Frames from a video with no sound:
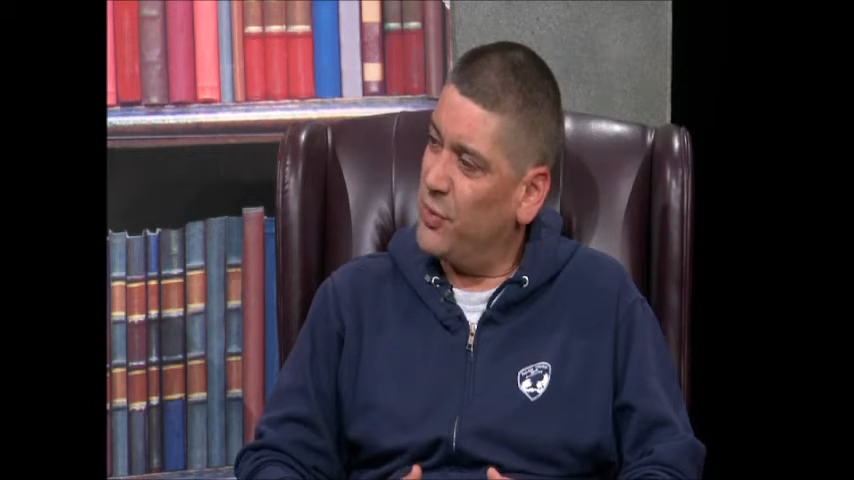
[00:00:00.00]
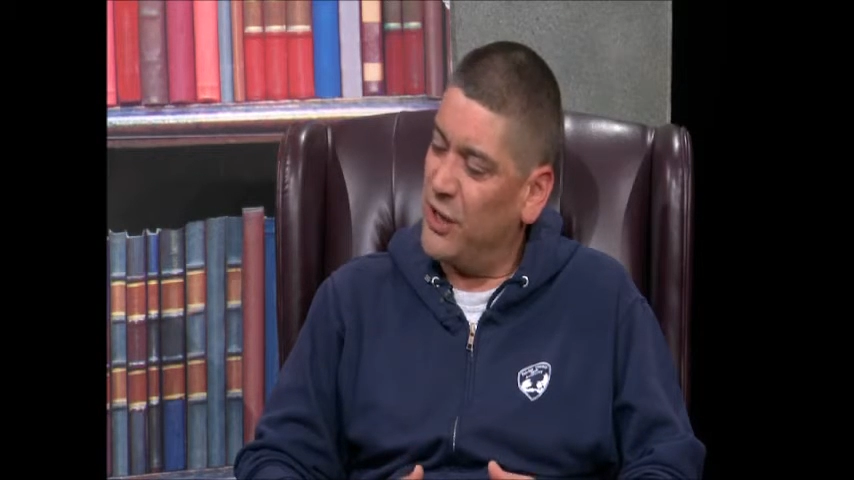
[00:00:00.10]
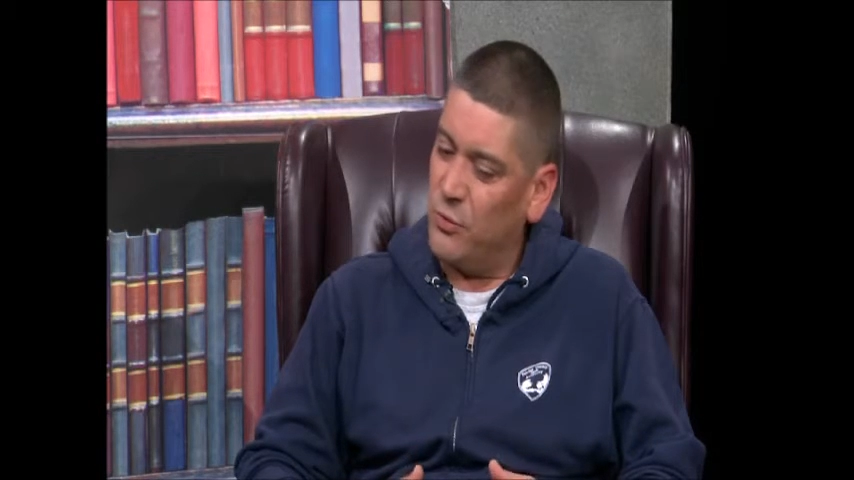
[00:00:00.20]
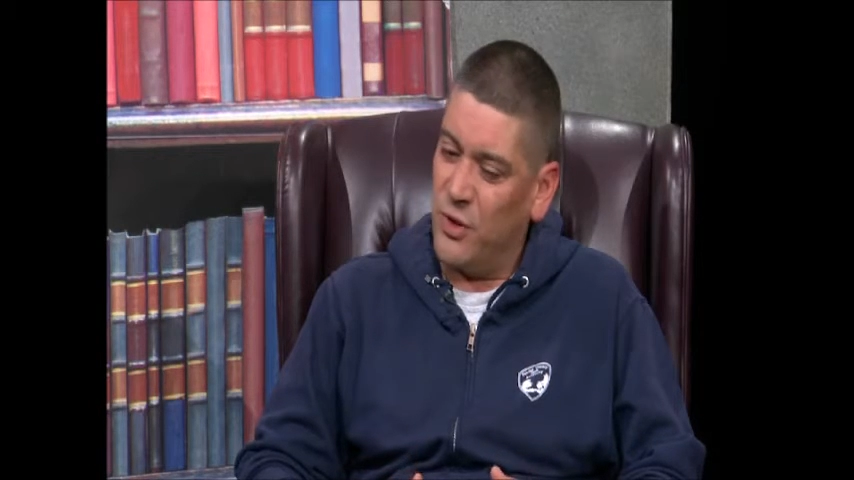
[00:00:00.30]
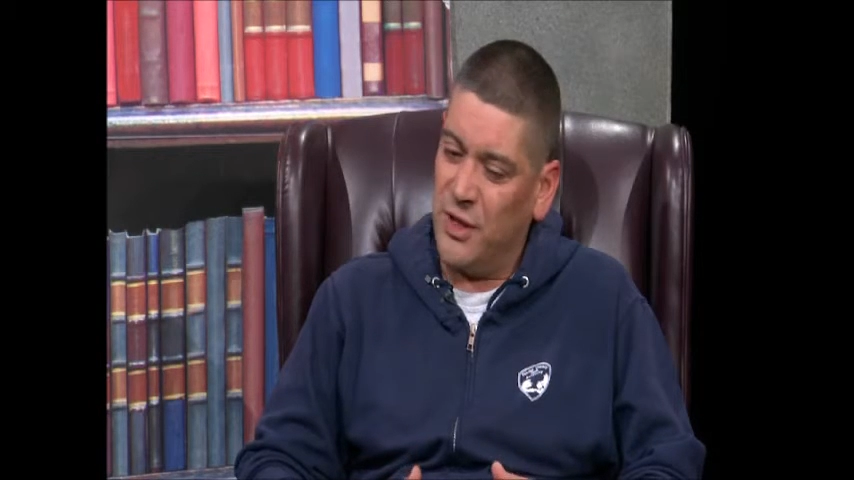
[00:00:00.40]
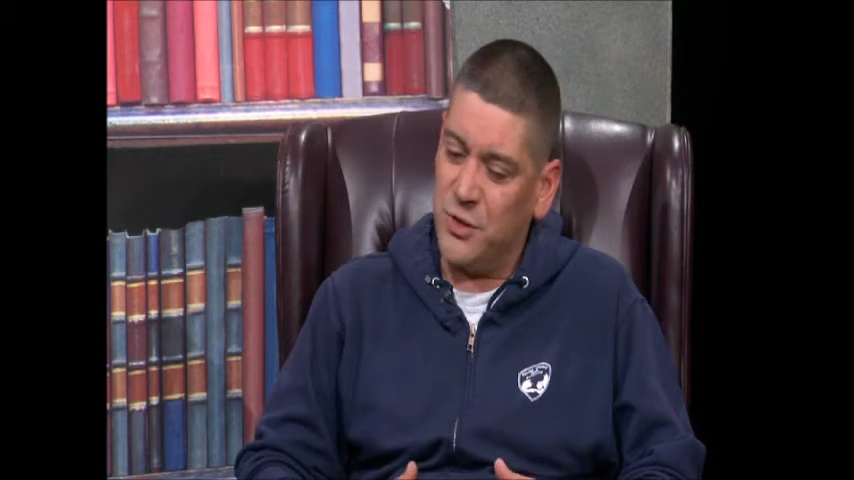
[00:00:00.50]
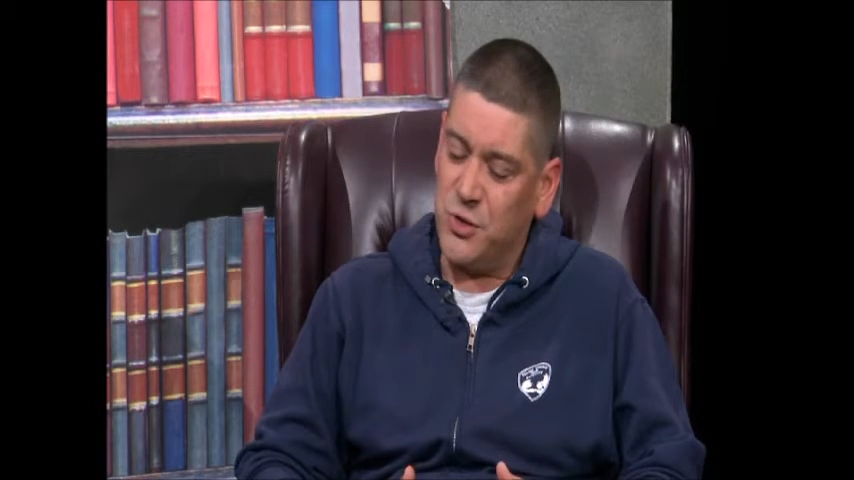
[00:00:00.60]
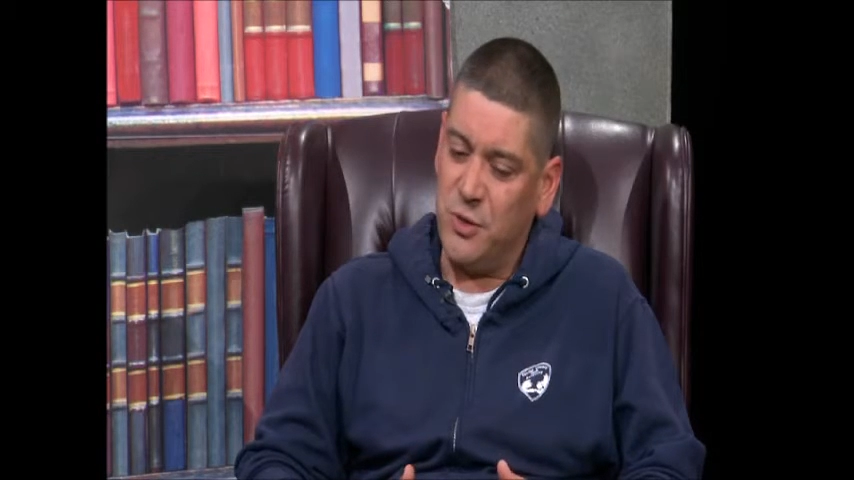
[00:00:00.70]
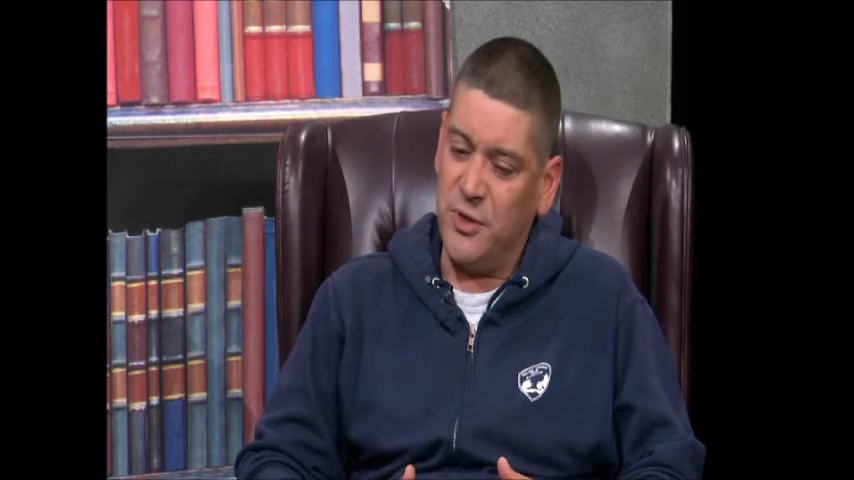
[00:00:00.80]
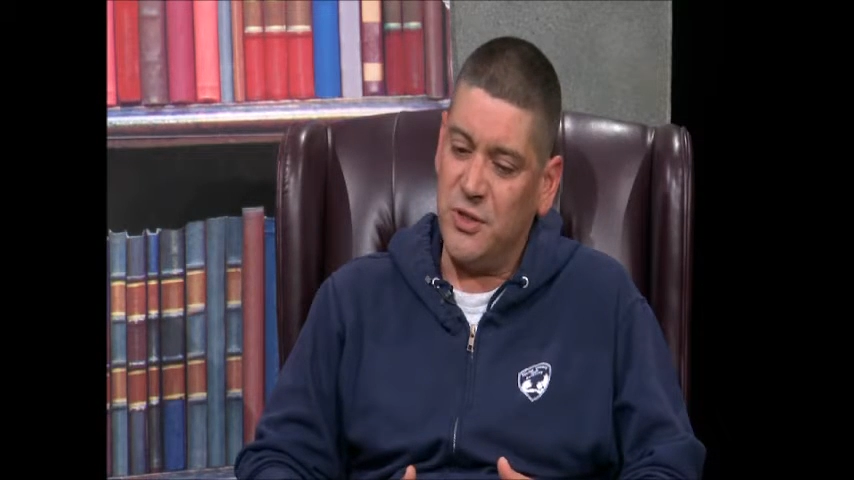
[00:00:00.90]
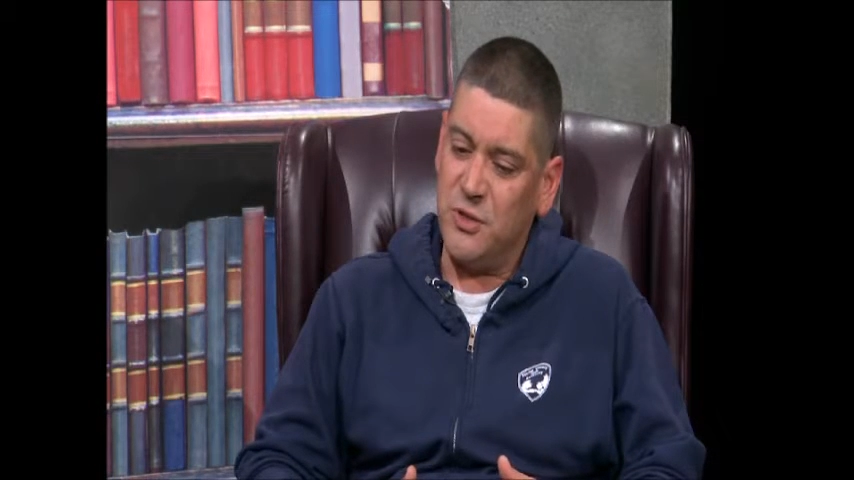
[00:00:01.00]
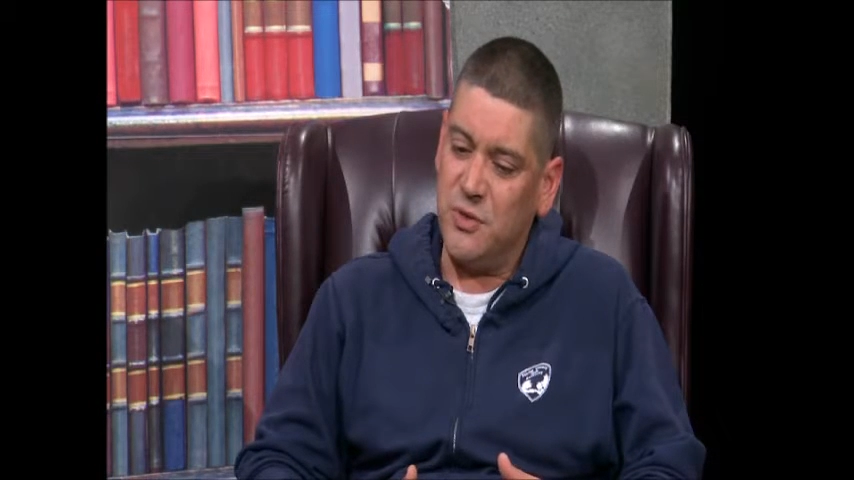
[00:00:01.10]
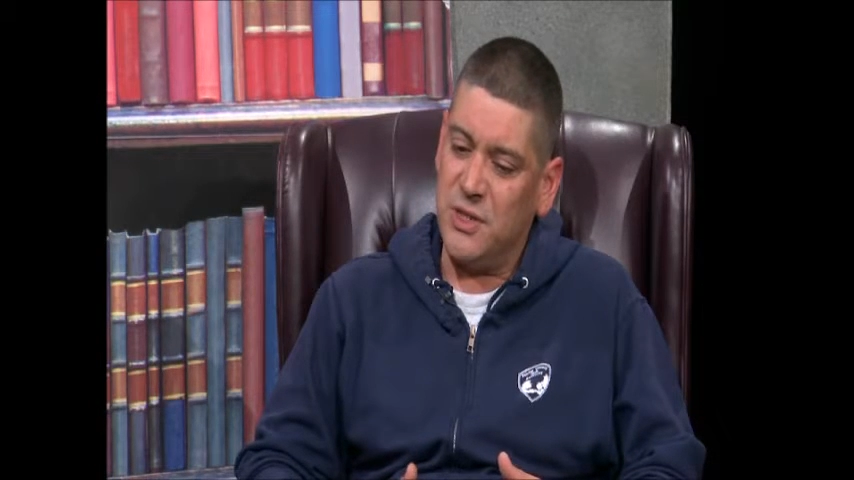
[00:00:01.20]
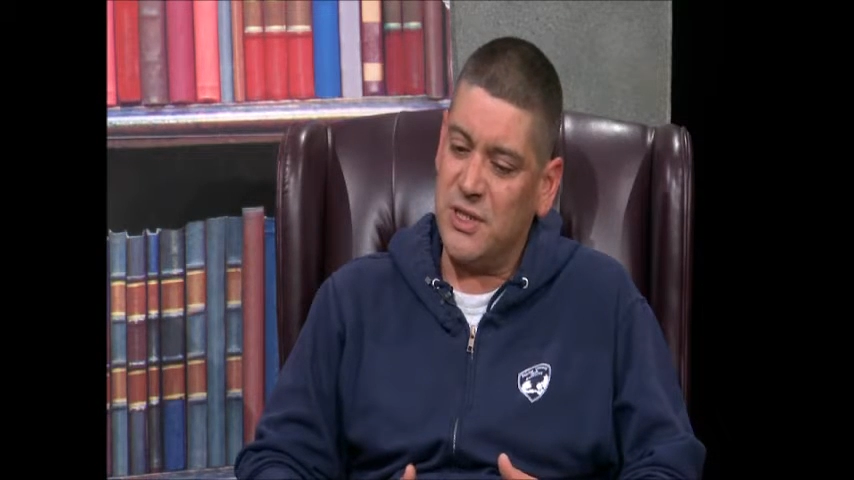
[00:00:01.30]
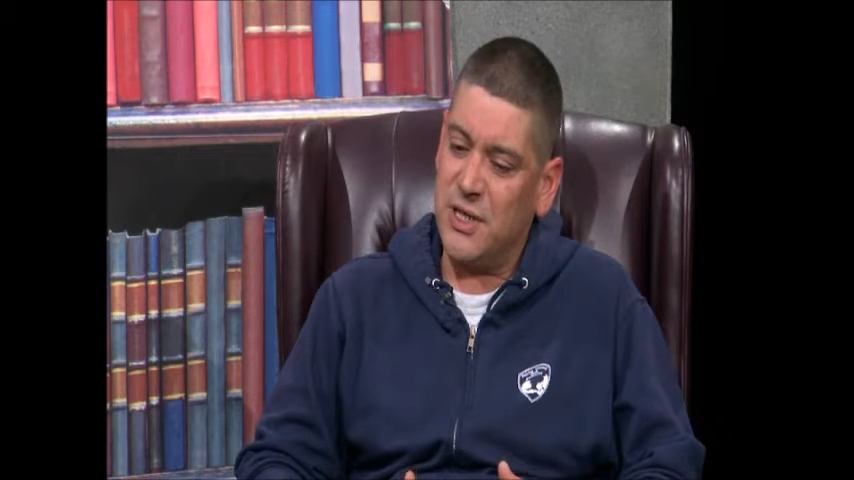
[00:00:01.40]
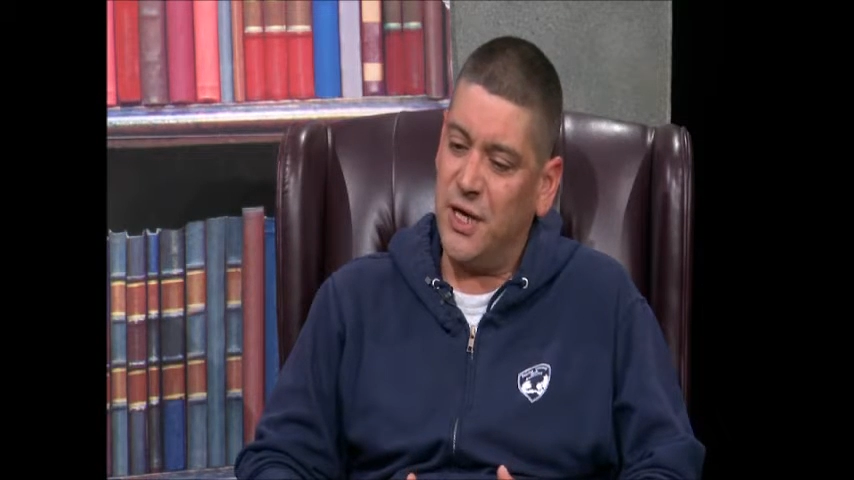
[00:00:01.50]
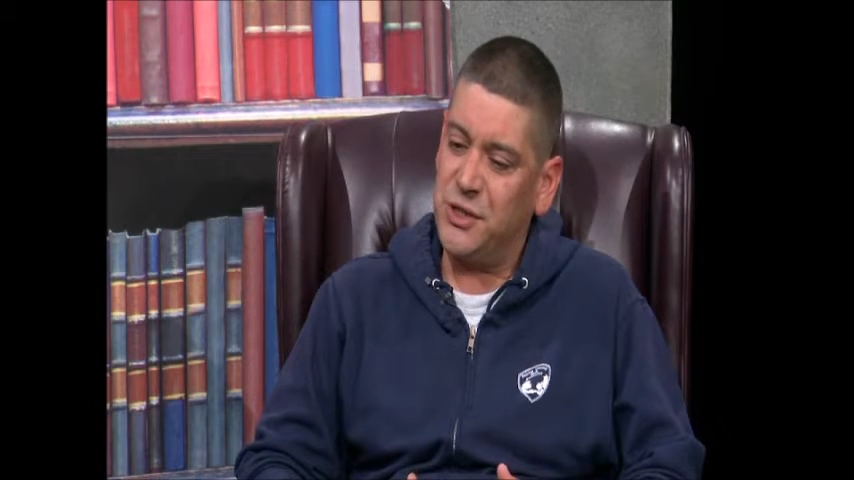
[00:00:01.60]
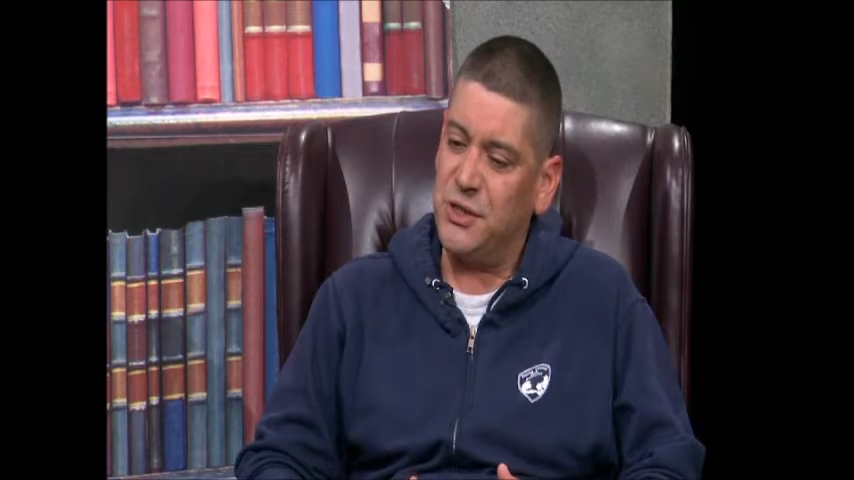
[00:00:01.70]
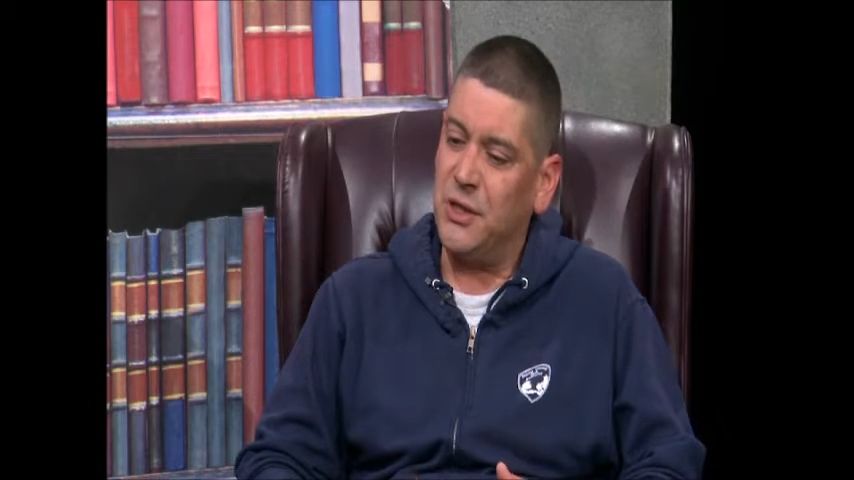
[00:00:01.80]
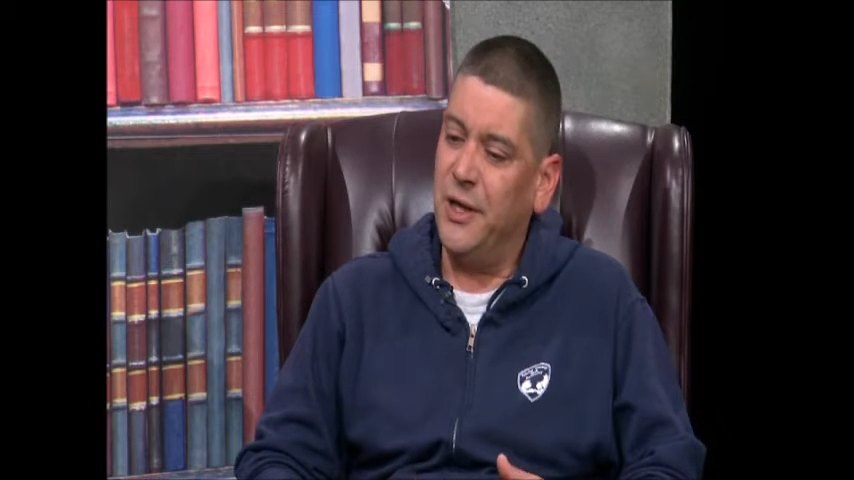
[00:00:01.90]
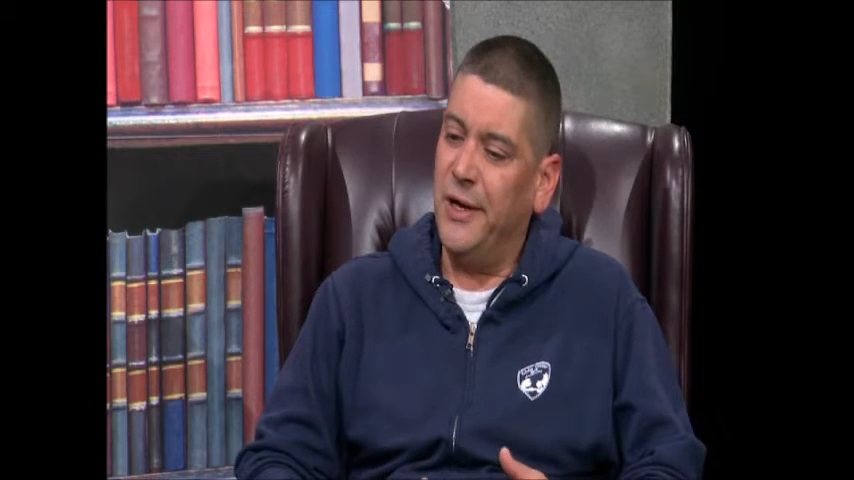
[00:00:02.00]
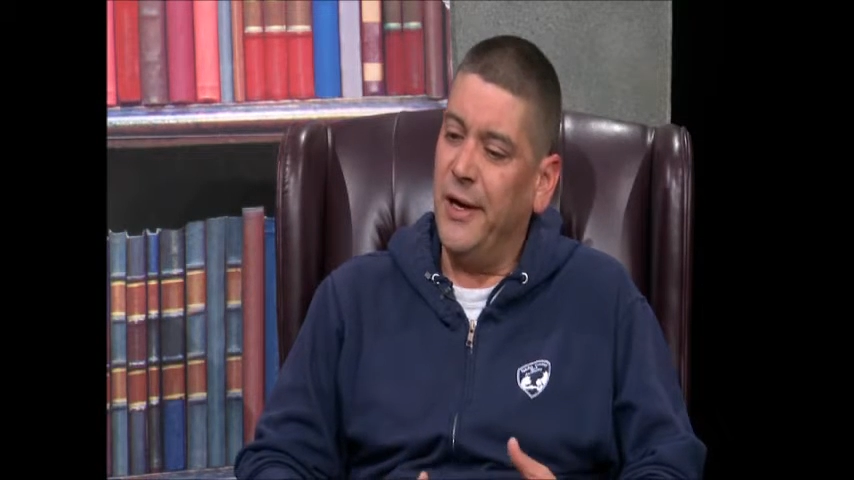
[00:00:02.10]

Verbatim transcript: We can really contribute to a discussion